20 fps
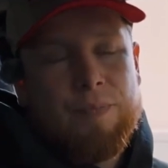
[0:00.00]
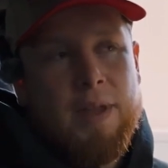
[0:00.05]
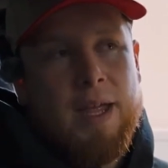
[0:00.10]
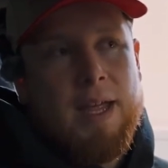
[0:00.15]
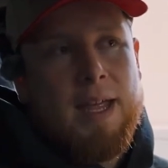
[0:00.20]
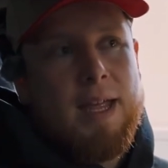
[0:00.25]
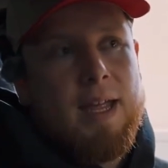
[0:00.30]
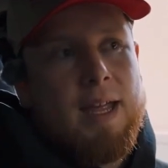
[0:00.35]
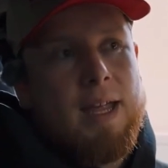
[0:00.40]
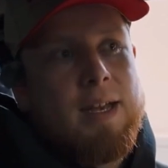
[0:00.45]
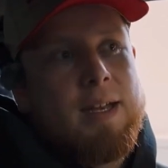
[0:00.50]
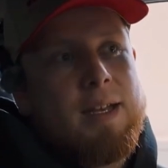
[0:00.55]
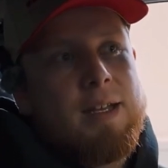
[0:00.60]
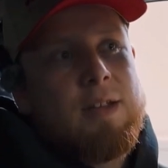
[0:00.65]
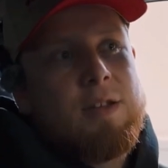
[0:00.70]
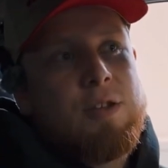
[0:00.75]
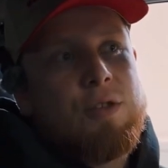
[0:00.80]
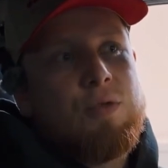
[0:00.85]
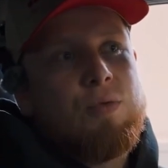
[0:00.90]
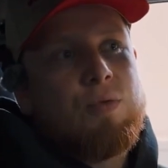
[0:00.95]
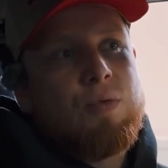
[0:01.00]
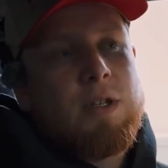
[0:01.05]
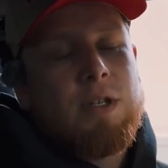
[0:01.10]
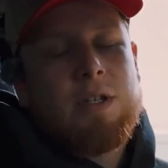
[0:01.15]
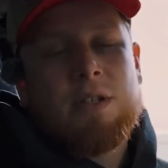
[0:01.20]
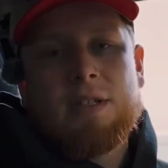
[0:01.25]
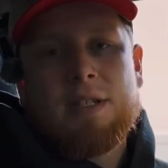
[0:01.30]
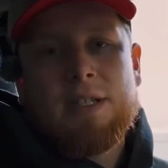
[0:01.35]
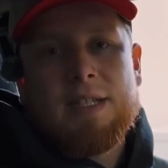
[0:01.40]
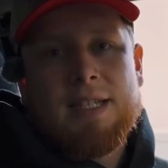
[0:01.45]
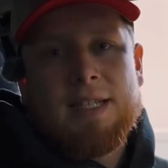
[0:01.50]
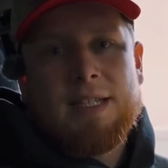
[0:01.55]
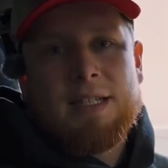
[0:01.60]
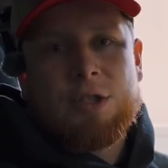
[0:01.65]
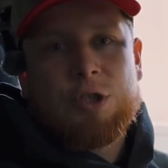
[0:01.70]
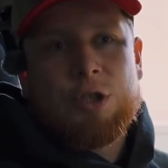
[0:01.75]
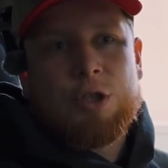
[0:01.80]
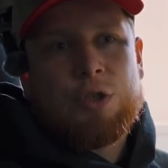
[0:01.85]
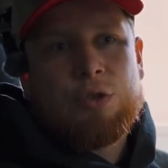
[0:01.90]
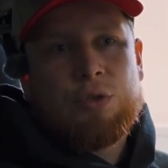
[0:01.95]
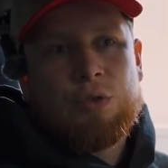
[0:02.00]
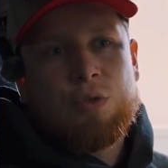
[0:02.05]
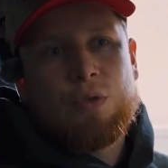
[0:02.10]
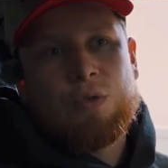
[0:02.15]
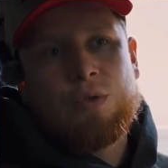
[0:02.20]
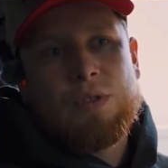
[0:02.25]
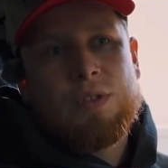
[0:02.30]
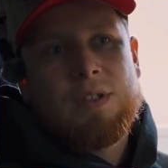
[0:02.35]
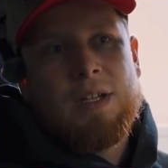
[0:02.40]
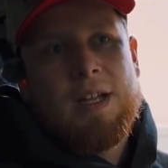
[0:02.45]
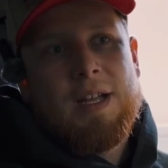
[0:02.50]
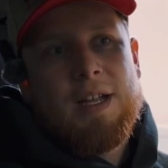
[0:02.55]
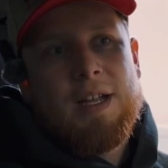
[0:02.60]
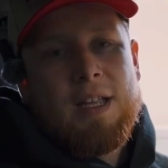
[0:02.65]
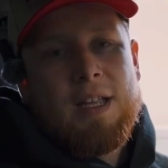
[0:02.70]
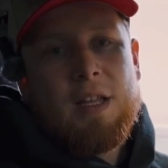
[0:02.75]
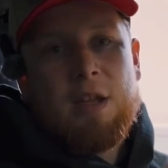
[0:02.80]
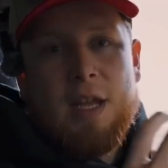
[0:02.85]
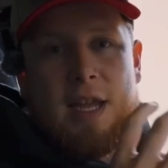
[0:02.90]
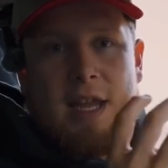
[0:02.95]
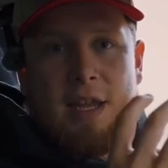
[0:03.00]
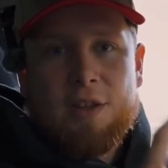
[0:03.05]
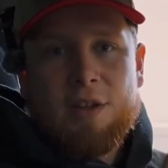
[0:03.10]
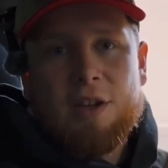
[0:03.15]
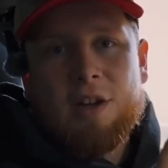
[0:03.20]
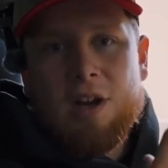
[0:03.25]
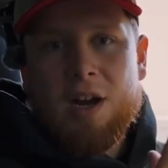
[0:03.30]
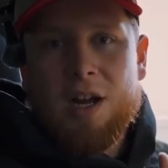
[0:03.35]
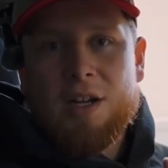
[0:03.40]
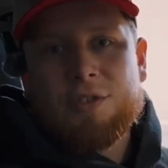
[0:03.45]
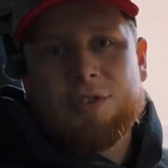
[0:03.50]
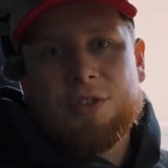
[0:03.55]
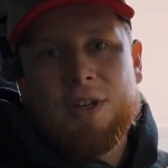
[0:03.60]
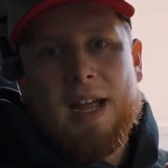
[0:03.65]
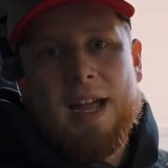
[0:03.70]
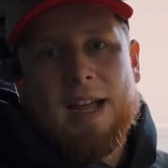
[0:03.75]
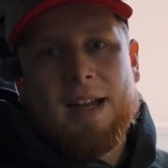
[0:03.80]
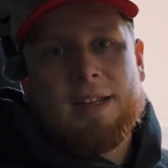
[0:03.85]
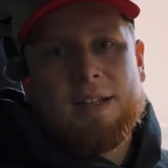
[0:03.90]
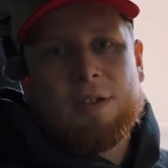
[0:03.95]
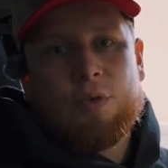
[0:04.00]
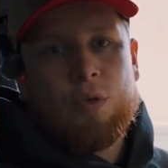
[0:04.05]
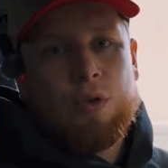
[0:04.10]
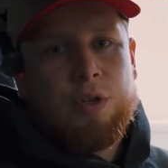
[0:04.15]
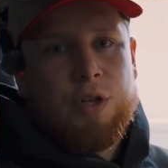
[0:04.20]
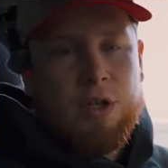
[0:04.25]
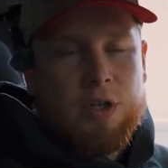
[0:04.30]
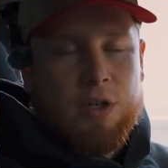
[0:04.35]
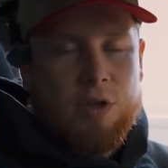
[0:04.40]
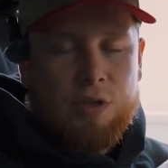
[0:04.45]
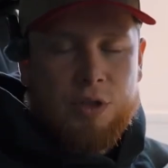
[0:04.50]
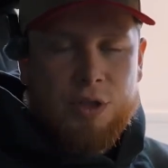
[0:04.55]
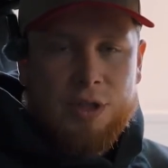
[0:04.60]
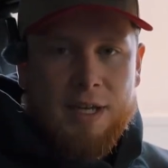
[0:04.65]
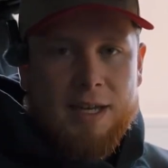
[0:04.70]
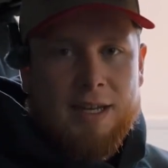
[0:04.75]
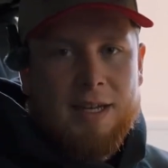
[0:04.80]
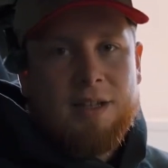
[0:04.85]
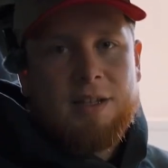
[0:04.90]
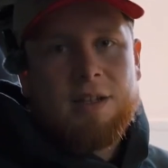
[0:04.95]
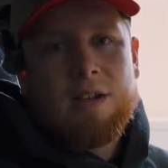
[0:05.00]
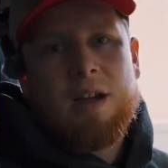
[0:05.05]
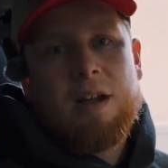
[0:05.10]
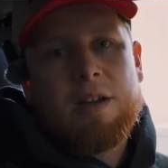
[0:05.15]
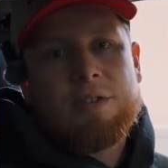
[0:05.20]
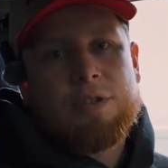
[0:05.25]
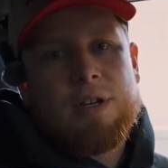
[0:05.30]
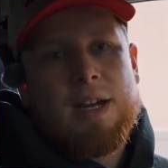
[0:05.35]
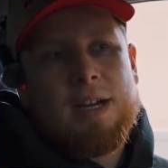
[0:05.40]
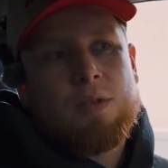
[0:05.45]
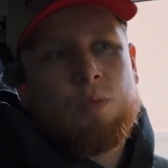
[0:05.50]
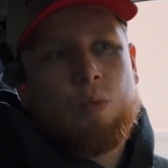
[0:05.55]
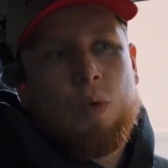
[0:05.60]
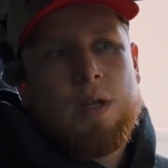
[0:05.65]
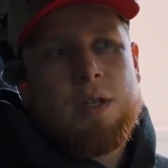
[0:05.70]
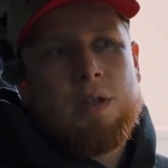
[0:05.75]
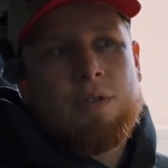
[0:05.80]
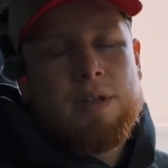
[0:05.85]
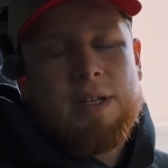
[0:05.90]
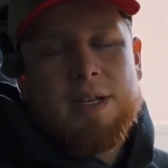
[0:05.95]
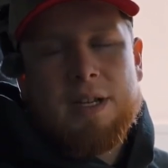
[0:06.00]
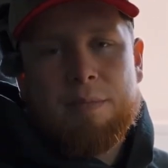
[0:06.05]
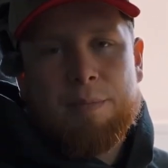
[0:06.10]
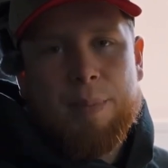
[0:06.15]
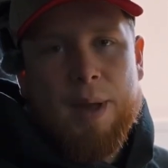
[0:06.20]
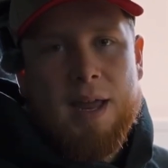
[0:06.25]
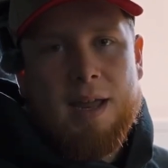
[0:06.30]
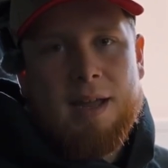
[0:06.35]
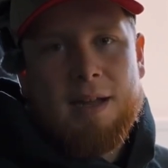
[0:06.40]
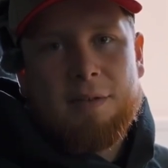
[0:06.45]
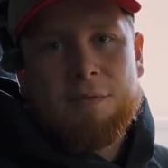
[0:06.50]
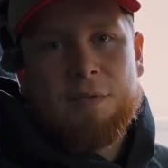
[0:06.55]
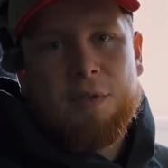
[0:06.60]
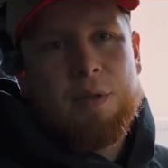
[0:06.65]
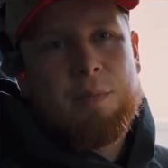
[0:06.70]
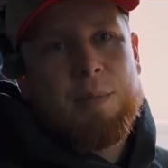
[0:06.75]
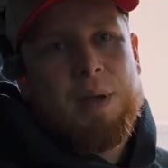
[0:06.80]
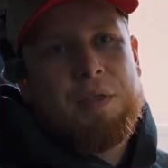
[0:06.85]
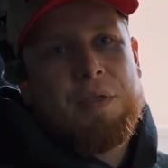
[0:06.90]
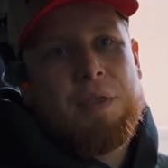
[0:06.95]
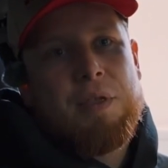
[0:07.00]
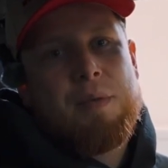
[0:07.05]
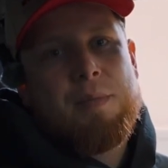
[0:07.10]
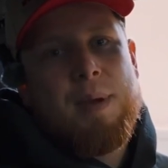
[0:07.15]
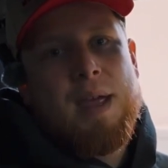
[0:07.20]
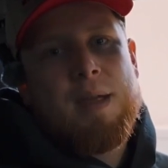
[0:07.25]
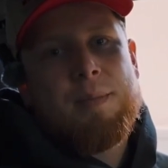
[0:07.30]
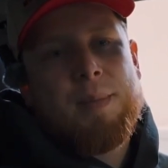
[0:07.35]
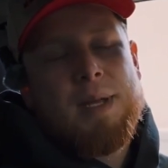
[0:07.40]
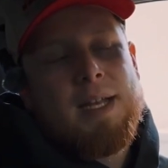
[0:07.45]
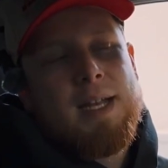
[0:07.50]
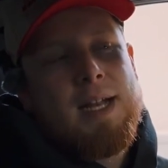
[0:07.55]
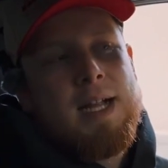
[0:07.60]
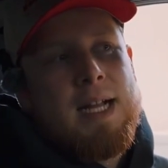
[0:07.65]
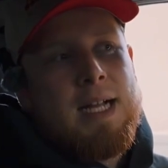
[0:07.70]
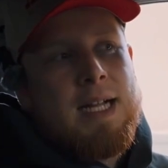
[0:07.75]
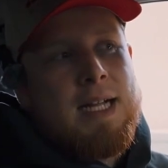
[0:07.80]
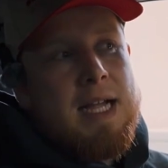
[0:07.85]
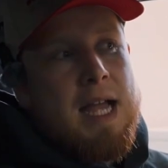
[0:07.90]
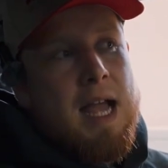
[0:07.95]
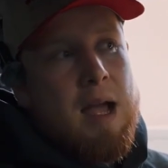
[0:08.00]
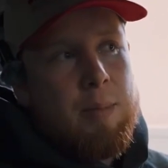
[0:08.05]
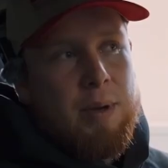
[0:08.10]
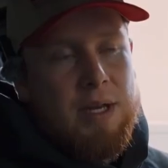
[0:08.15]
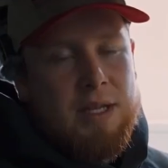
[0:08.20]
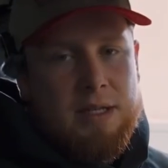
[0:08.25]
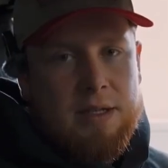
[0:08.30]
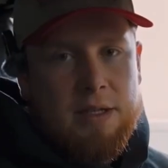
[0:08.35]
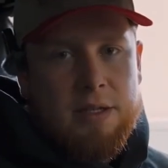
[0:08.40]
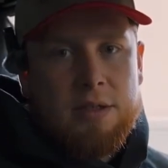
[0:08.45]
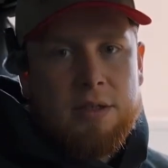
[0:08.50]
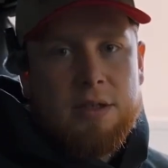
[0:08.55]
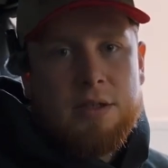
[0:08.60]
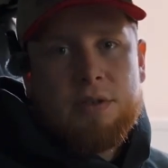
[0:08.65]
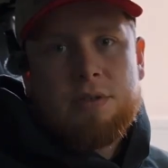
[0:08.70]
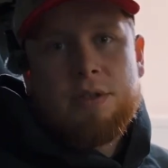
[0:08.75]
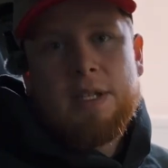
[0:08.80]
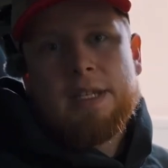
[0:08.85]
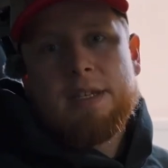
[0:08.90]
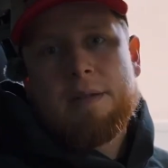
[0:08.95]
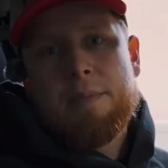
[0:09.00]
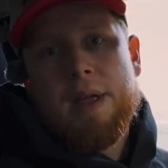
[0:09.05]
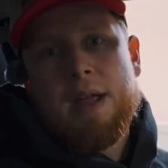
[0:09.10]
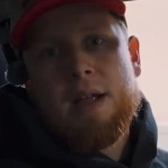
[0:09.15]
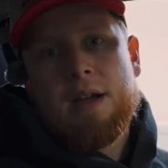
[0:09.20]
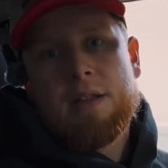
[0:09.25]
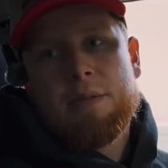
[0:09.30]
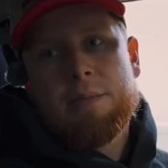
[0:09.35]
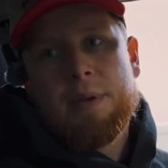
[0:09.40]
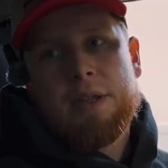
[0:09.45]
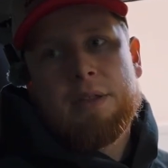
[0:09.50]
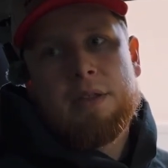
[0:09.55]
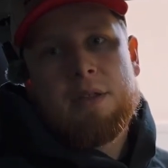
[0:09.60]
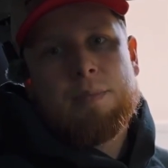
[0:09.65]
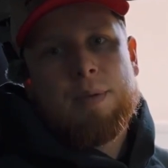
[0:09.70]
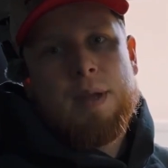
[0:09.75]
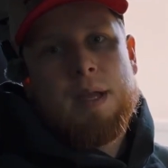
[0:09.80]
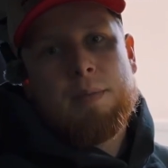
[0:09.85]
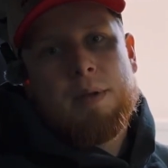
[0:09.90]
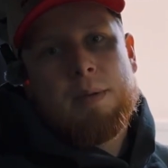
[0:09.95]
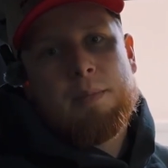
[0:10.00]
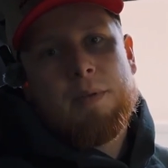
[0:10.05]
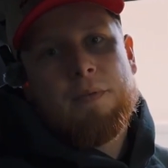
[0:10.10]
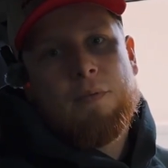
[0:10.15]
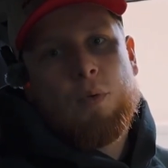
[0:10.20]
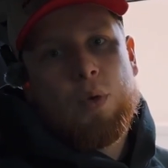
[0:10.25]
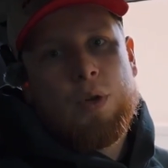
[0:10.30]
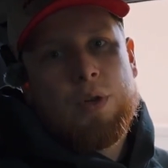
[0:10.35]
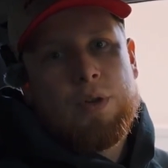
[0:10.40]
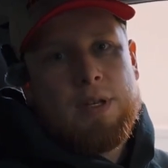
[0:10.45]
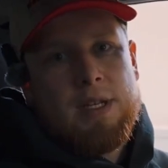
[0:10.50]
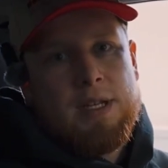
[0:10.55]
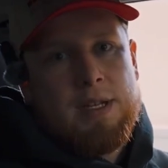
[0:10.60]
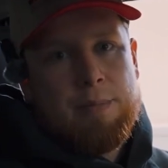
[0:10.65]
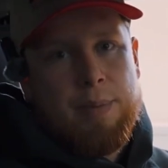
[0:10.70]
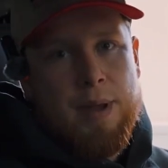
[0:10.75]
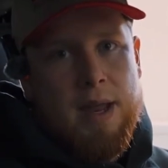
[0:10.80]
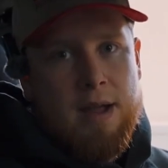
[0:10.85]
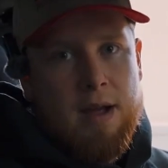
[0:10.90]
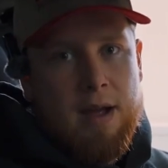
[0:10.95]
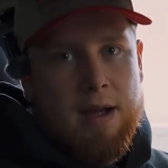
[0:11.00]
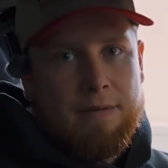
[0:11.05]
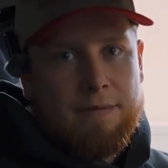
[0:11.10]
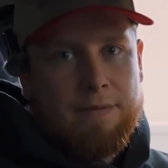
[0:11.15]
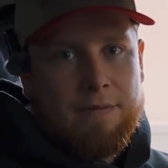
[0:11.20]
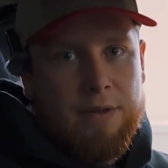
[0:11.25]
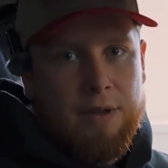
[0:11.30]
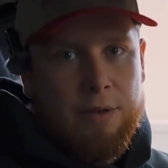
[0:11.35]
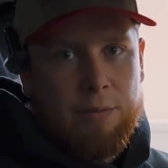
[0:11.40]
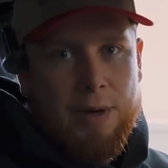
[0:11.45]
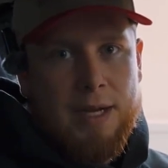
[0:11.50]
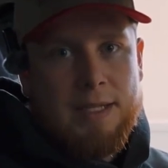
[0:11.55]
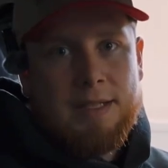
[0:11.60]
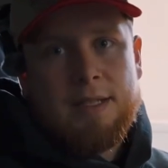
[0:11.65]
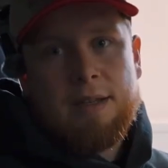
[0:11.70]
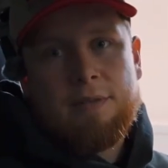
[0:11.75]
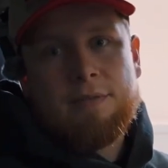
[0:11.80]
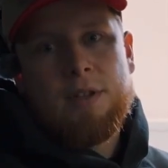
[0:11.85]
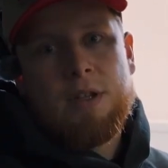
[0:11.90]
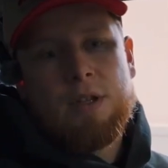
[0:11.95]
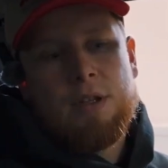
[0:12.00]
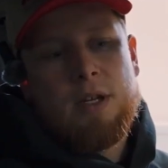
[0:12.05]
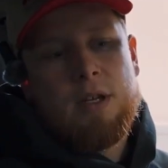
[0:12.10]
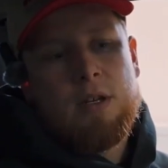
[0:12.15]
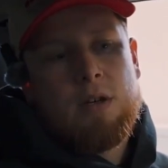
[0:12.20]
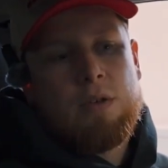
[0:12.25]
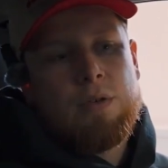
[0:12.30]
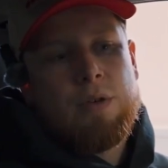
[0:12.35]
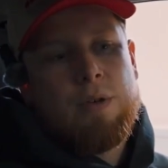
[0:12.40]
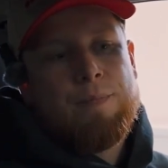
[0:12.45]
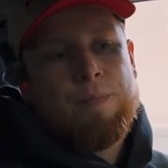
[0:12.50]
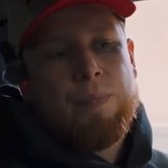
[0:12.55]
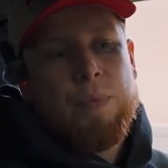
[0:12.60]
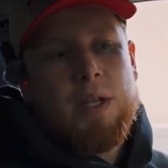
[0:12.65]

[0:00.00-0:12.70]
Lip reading: And you literally can choose in the contract or negotiate in the contract what you end up paying for the monthly payment, how many years you get to pay on the monthly payment before you need to pay off the rest of the loan.